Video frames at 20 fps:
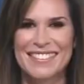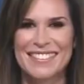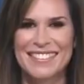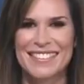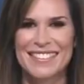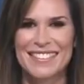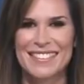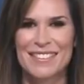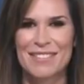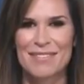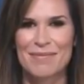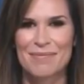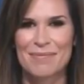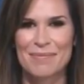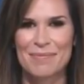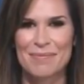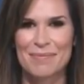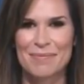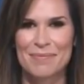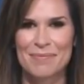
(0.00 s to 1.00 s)

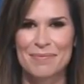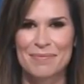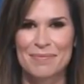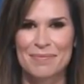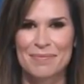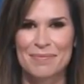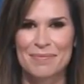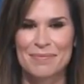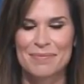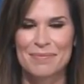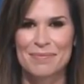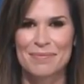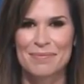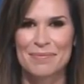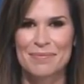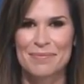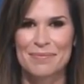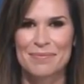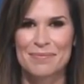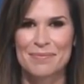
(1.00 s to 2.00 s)

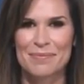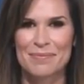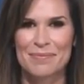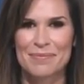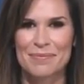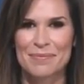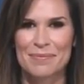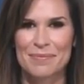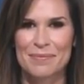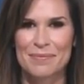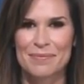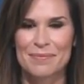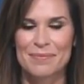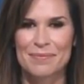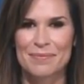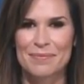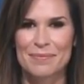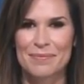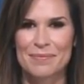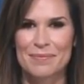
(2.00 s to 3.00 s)

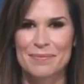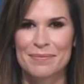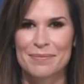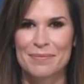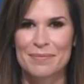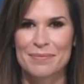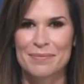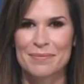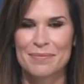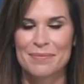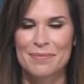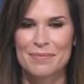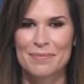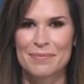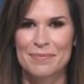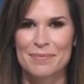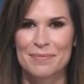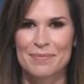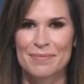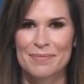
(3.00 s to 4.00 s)

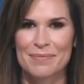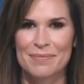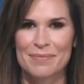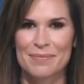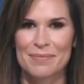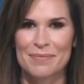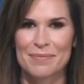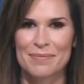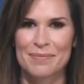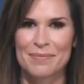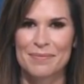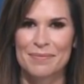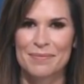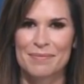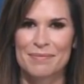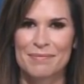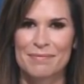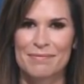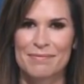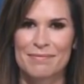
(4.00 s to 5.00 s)

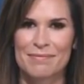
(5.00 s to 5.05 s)
[no speech]